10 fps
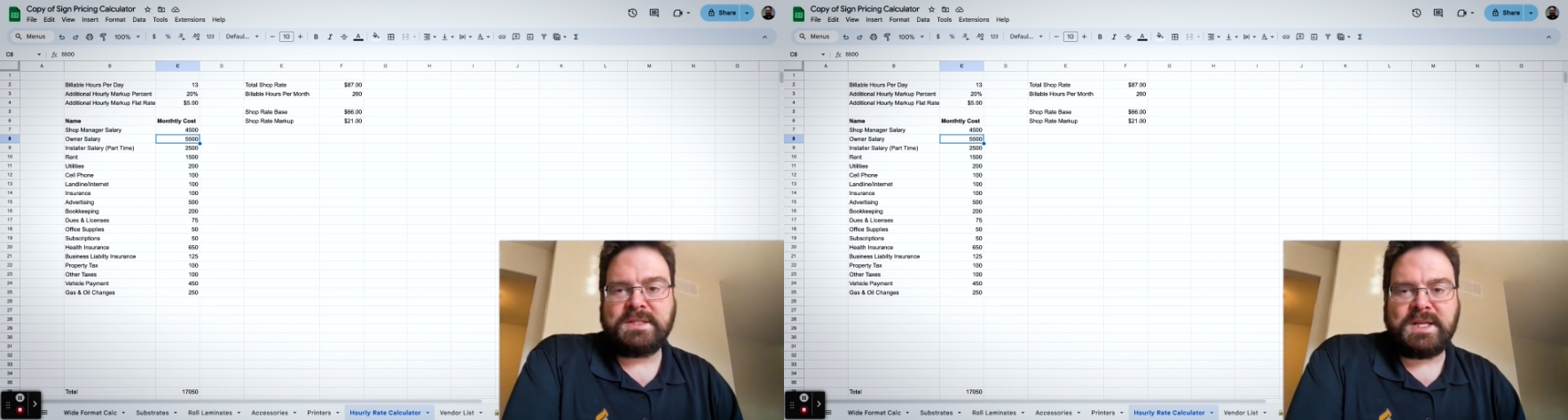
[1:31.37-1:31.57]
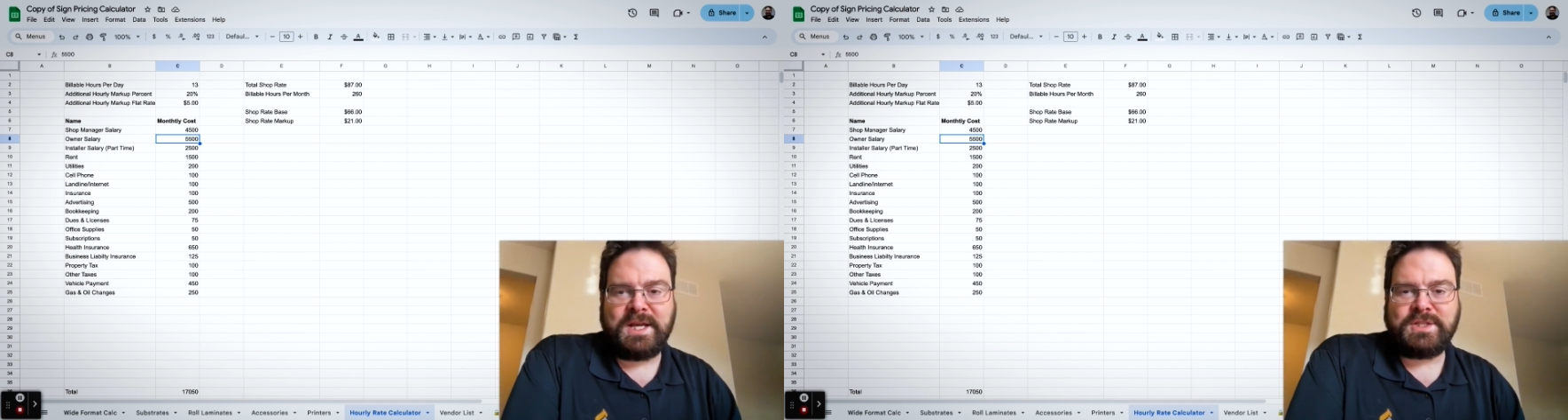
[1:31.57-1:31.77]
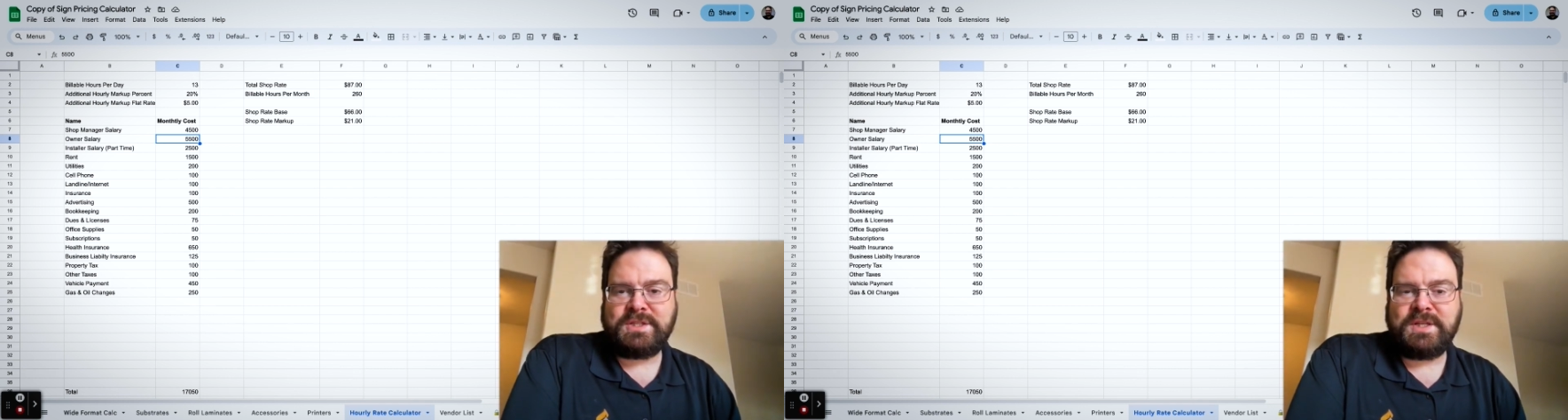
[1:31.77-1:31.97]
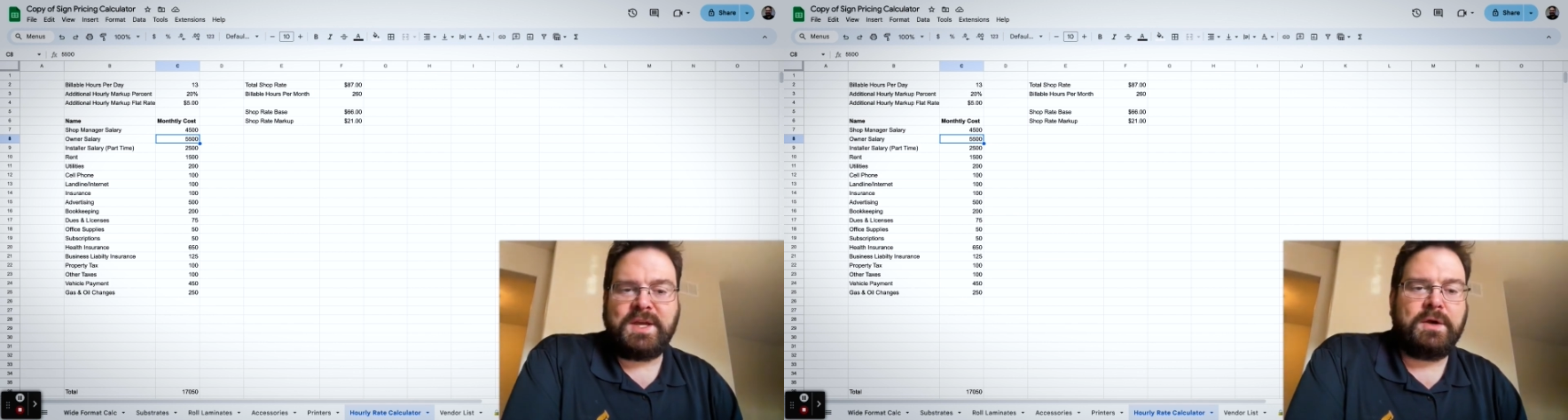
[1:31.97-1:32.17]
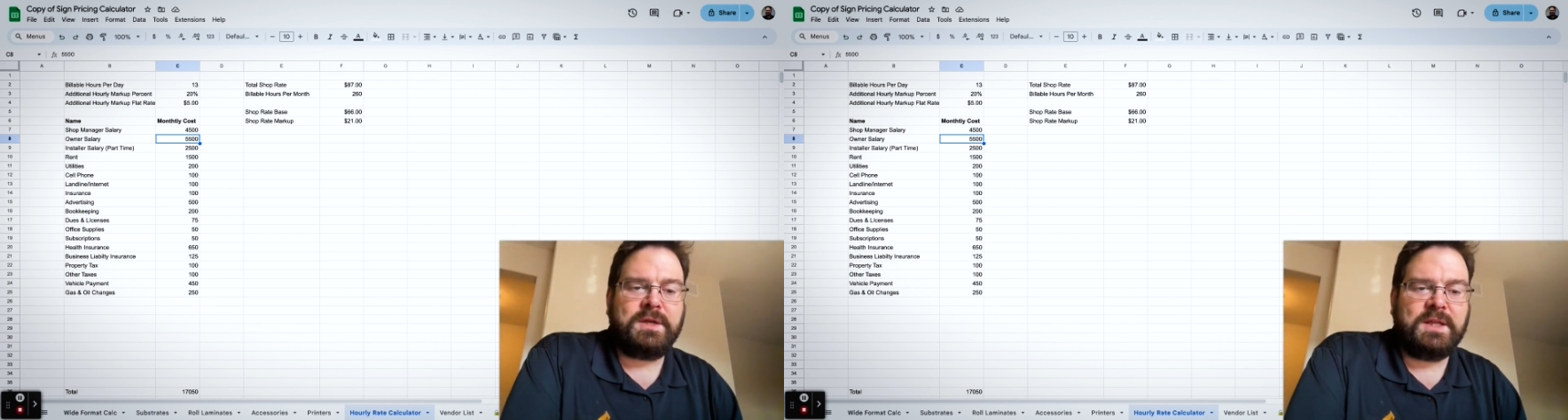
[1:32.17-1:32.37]
stages and
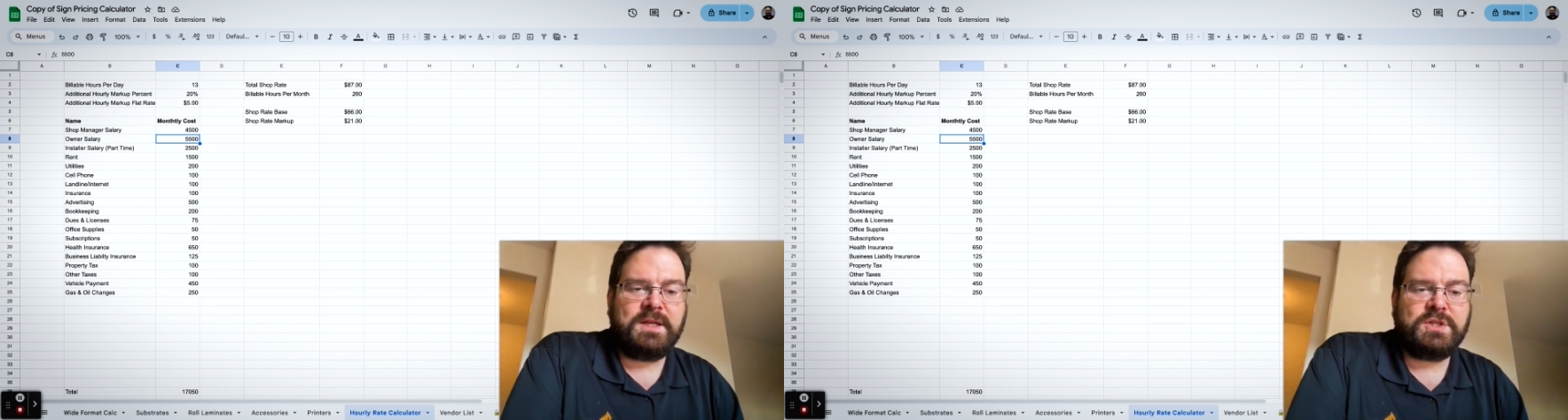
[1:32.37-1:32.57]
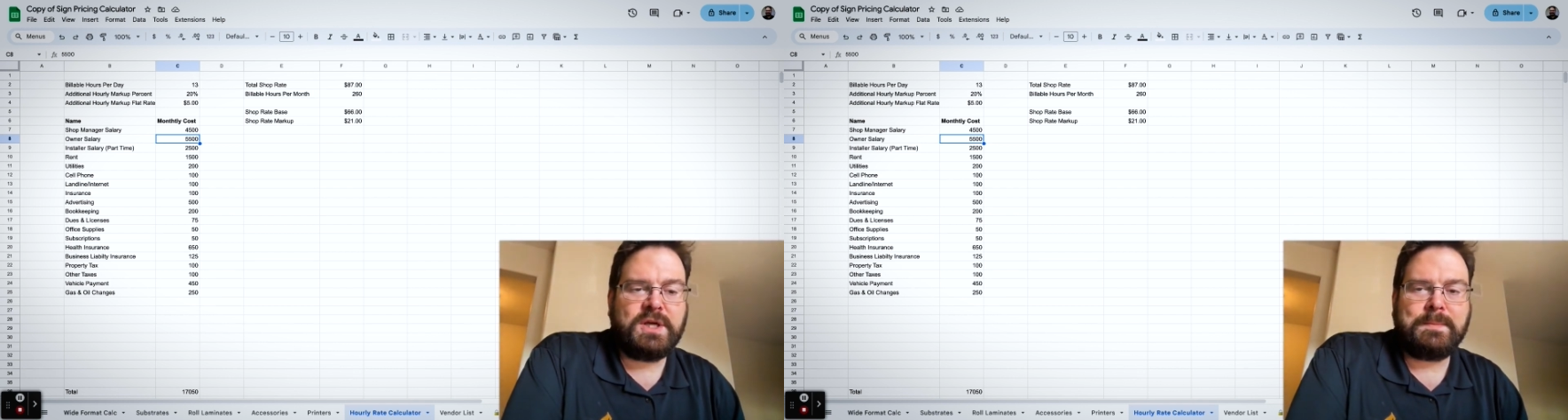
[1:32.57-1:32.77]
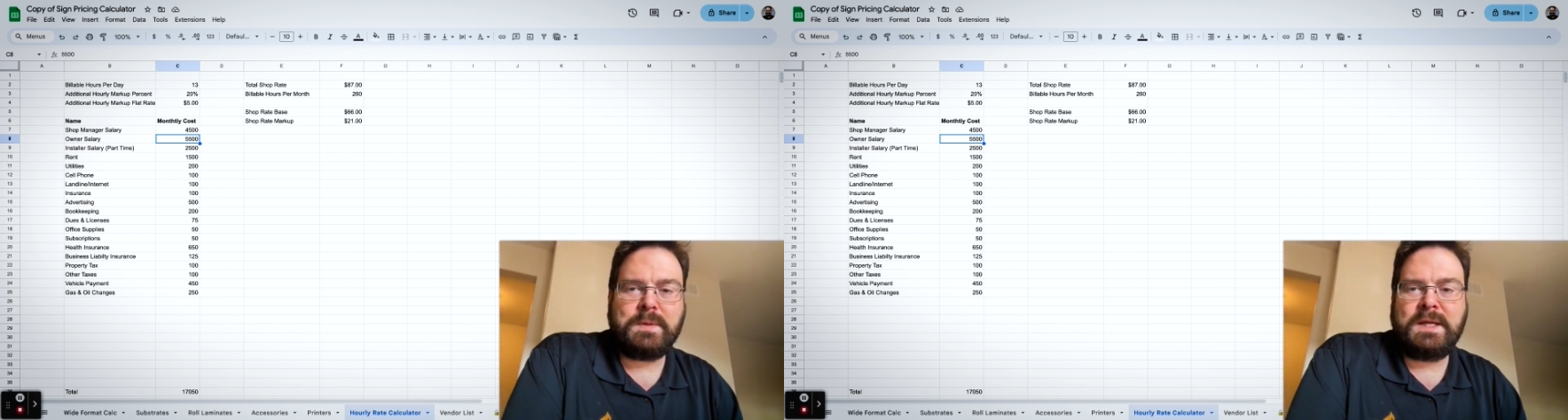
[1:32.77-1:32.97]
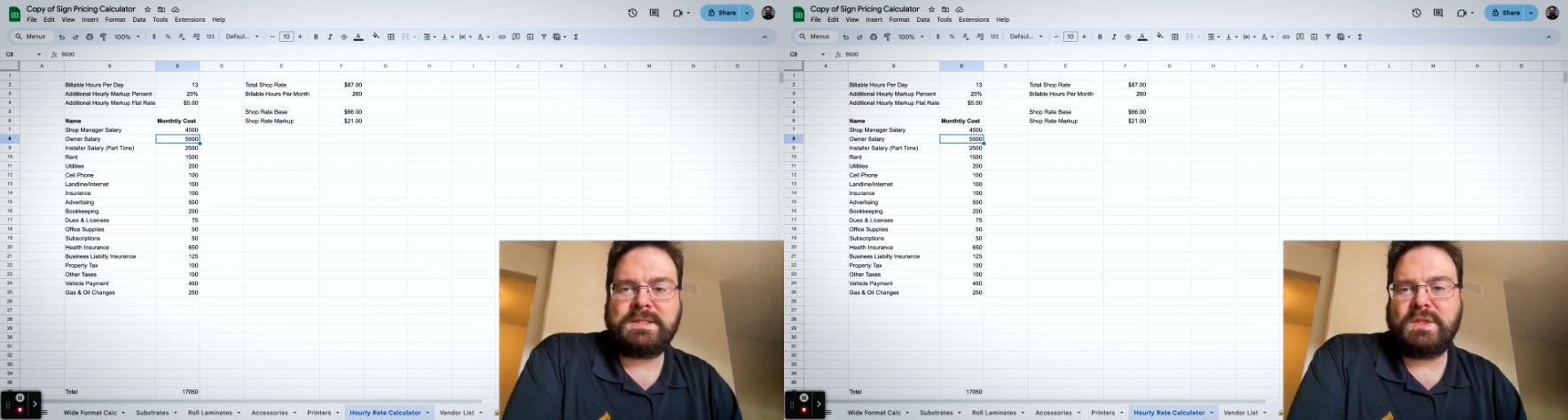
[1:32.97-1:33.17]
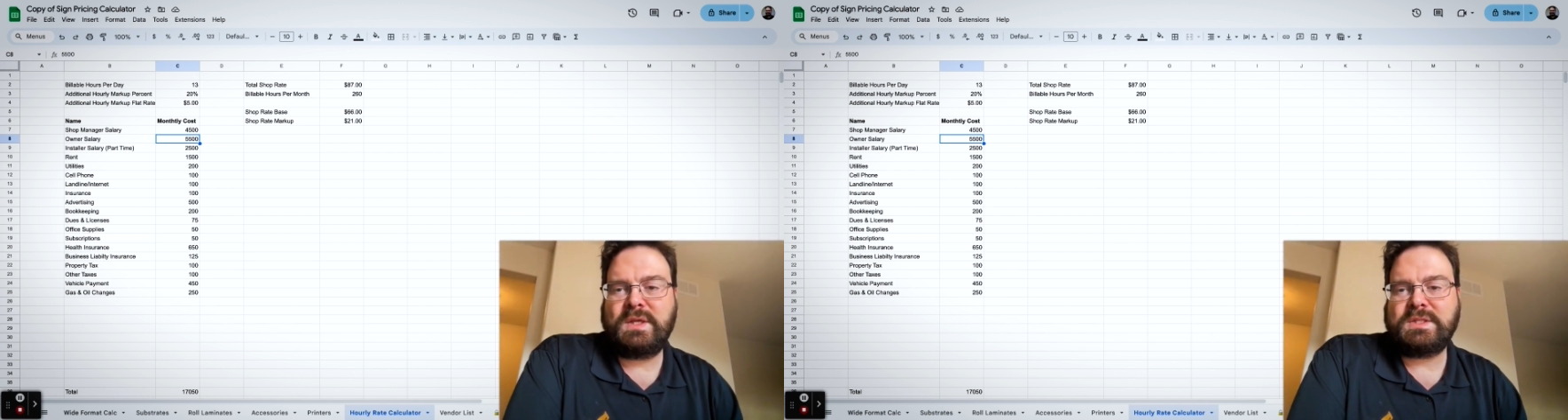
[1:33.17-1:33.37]
calculating shop
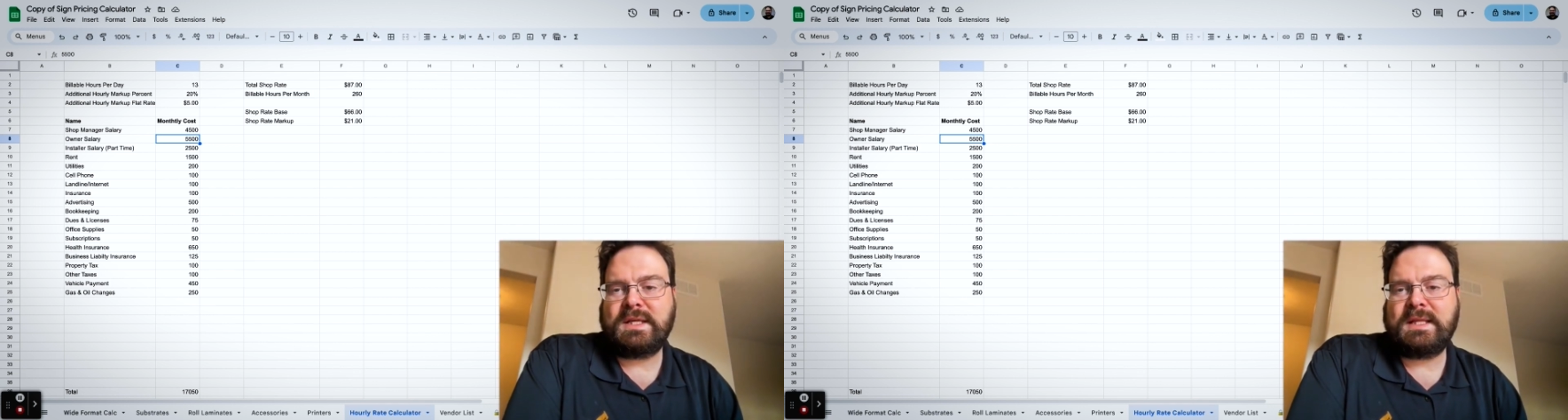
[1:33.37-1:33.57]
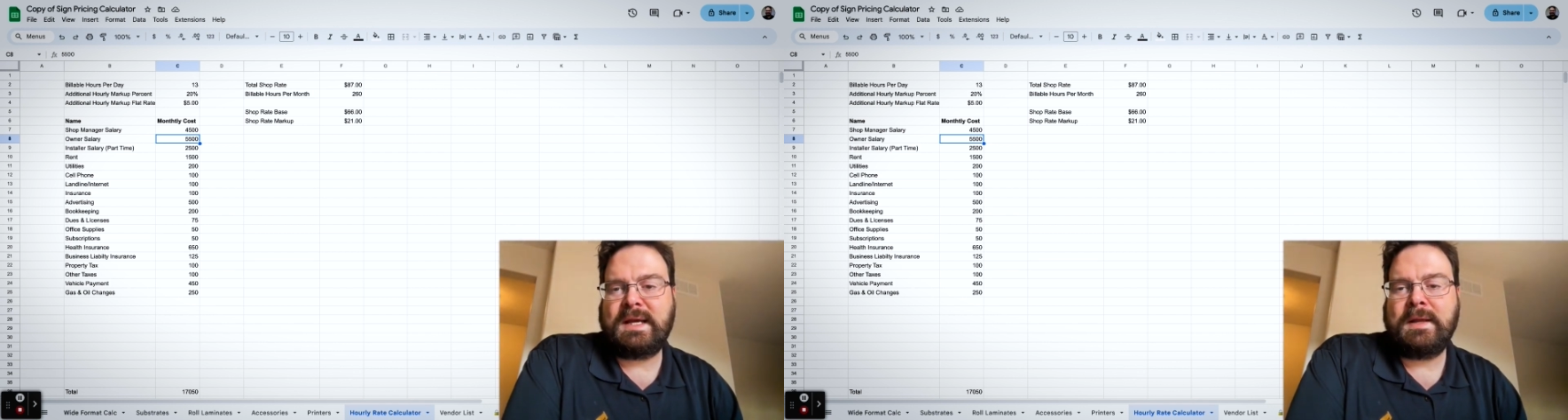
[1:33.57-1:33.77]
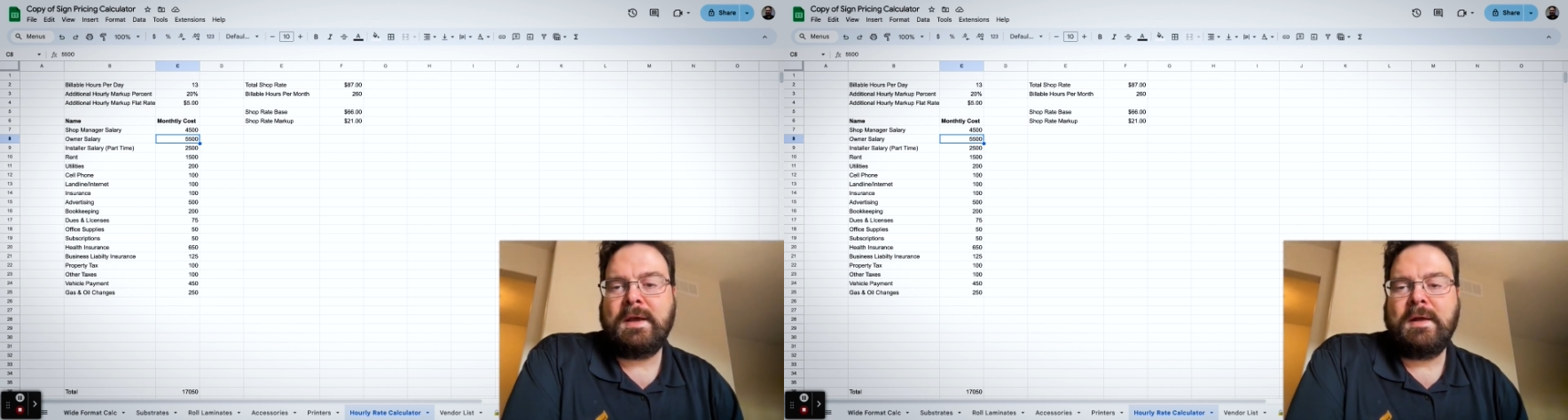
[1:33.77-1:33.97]
rates and things like that,